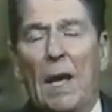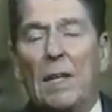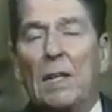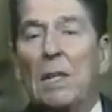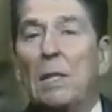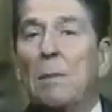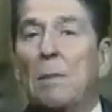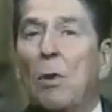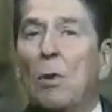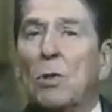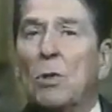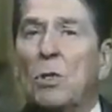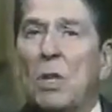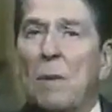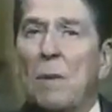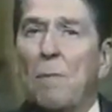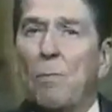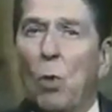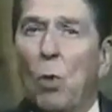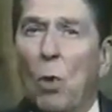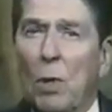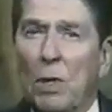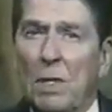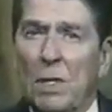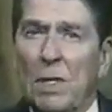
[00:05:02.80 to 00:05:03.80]
And in the most
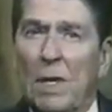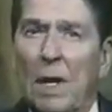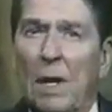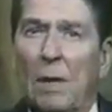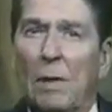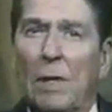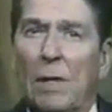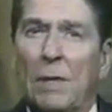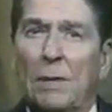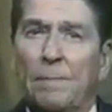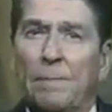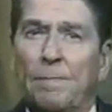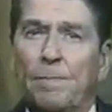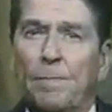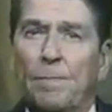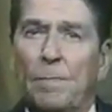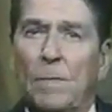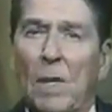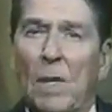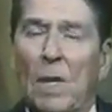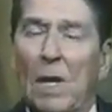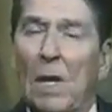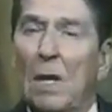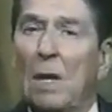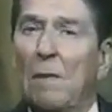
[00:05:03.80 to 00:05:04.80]
important area,
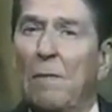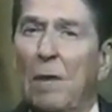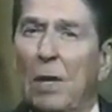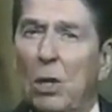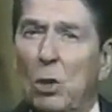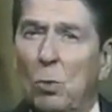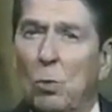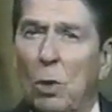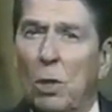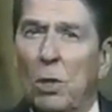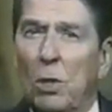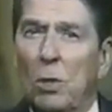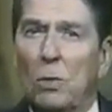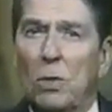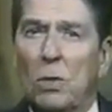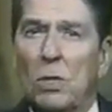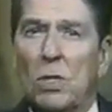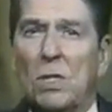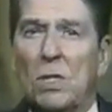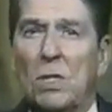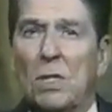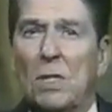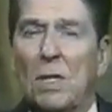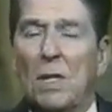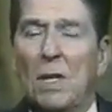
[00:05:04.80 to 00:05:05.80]
individual
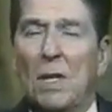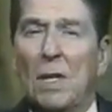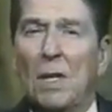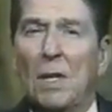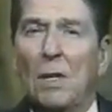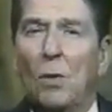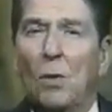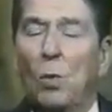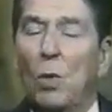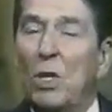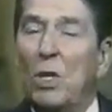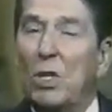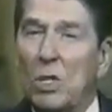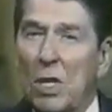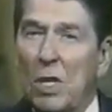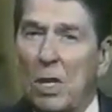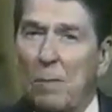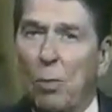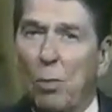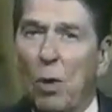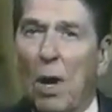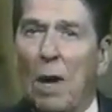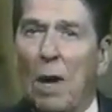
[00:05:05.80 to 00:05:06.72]
use, we see